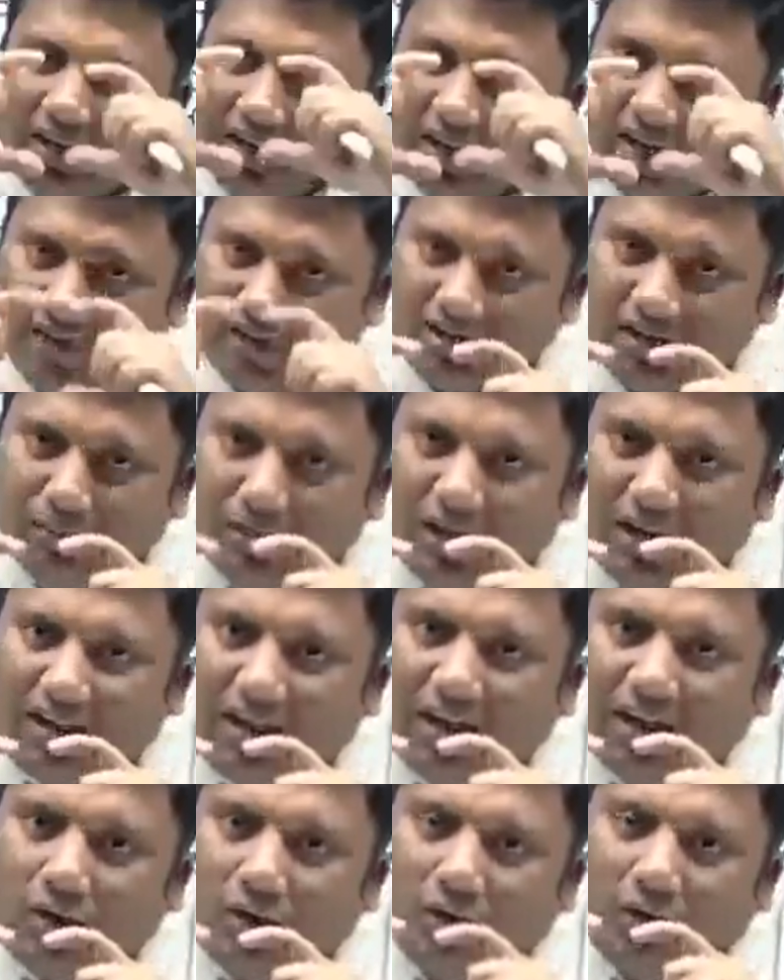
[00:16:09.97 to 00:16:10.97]

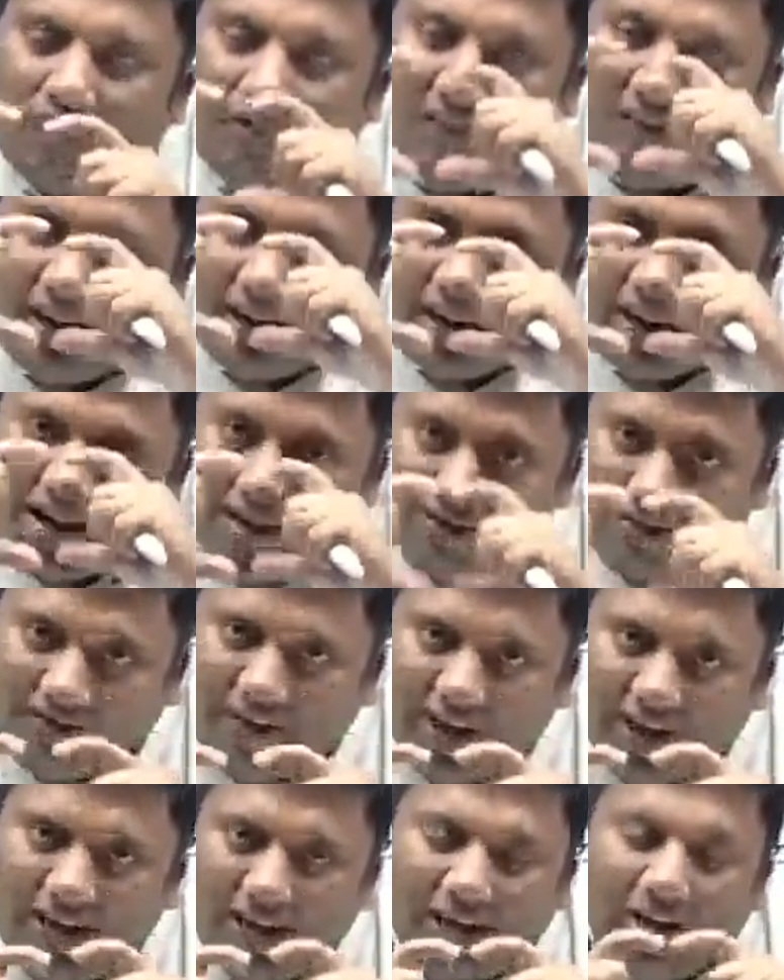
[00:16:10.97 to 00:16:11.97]
Divisibility rule for
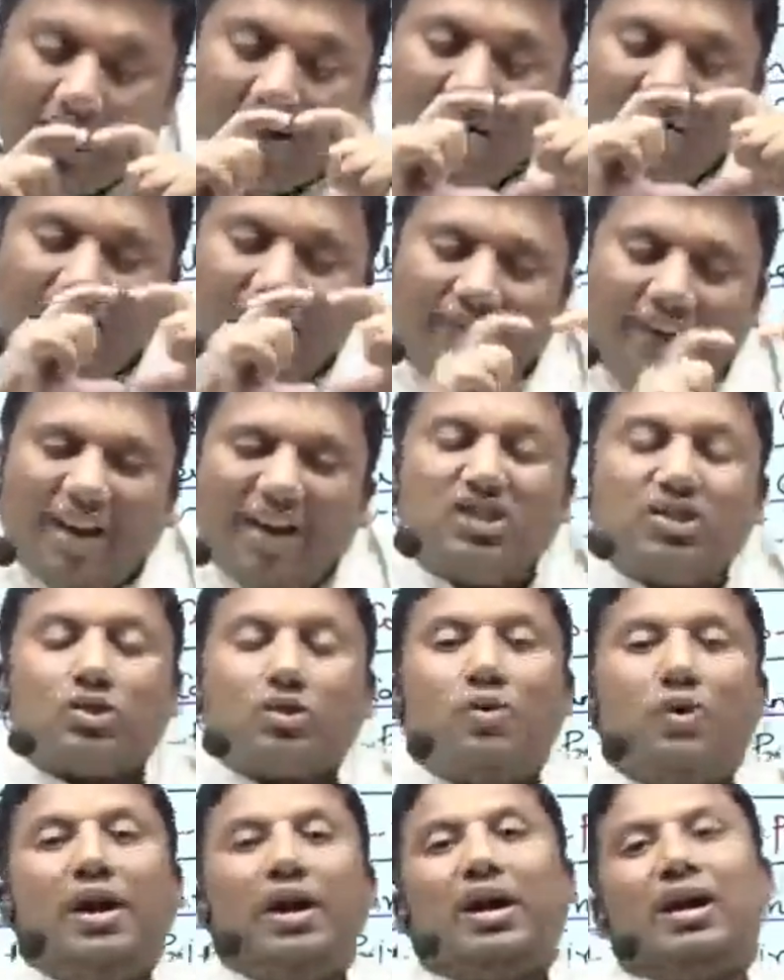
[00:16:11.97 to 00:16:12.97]
5, 5
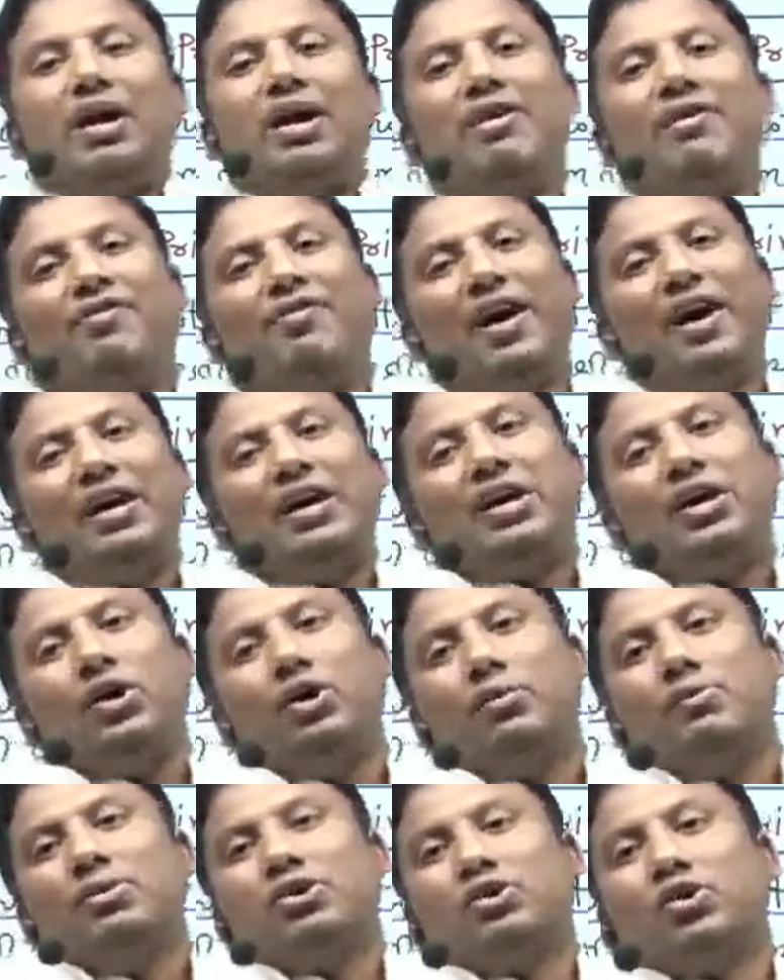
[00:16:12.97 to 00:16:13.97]
square, 5
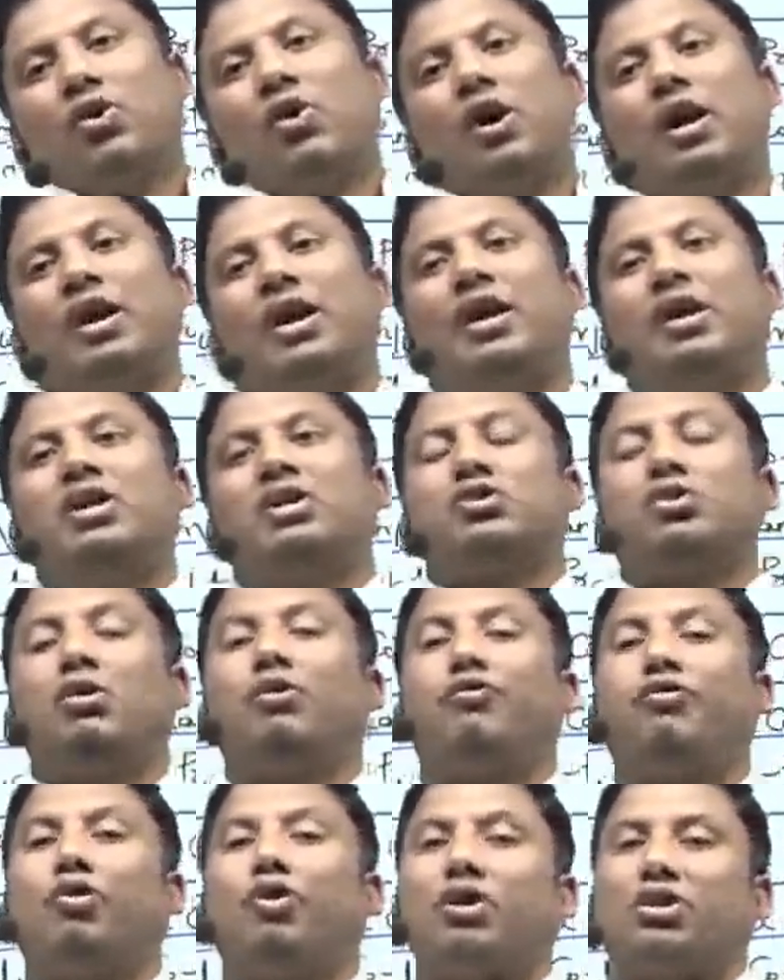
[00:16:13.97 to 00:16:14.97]
cube, so on and
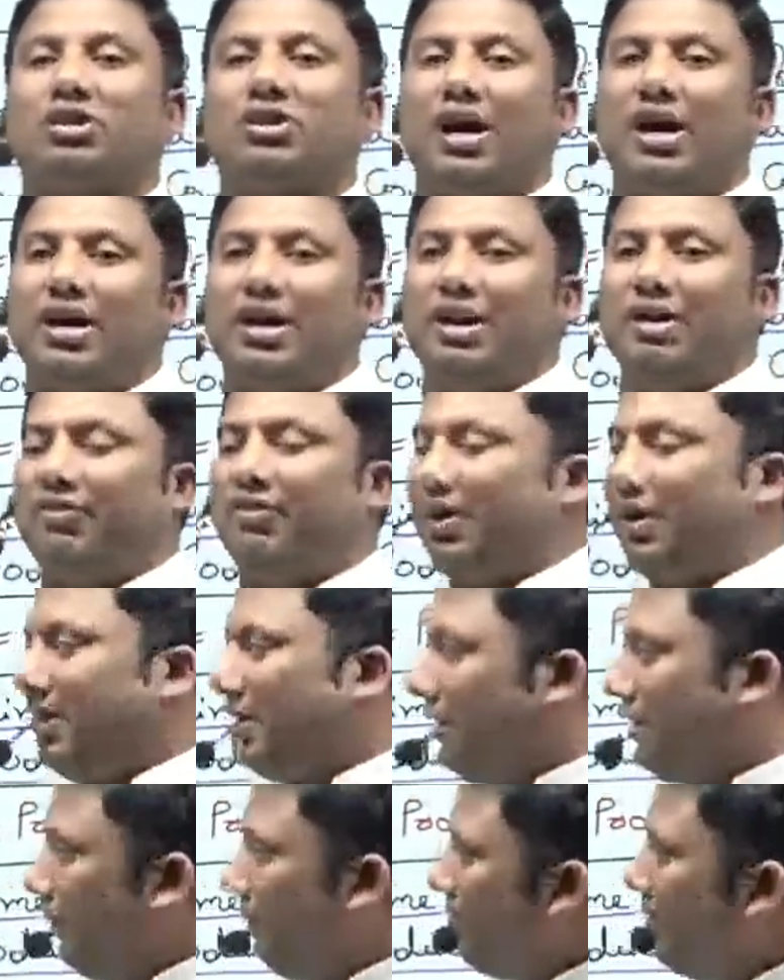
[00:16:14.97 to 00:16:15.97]
so forth are
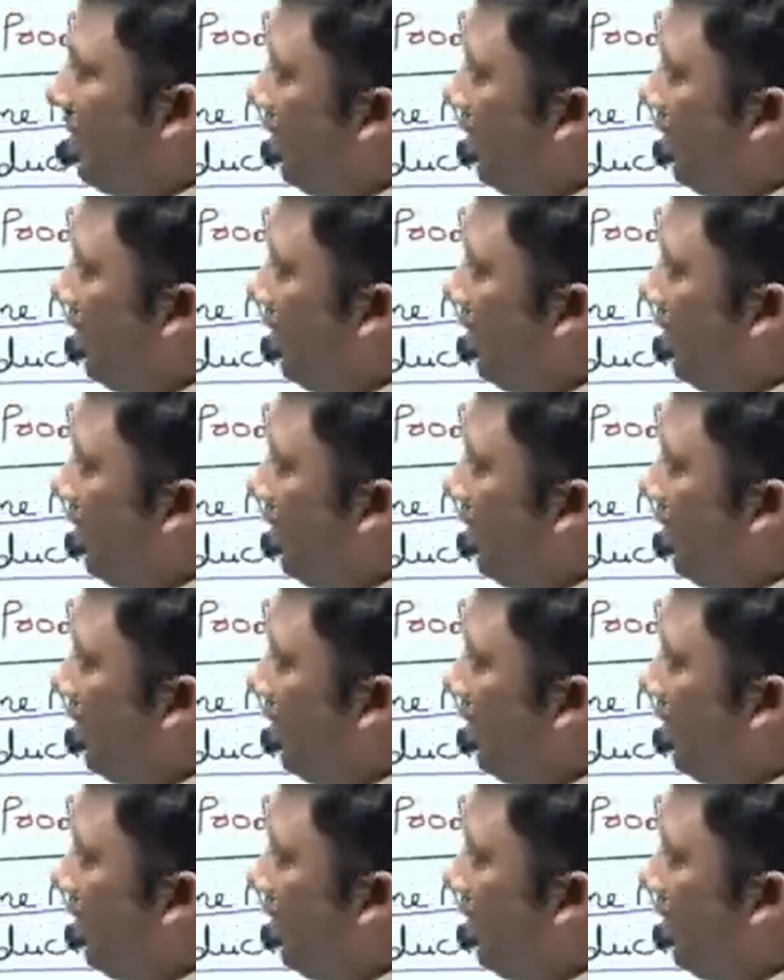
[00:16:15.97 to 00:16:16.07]
different.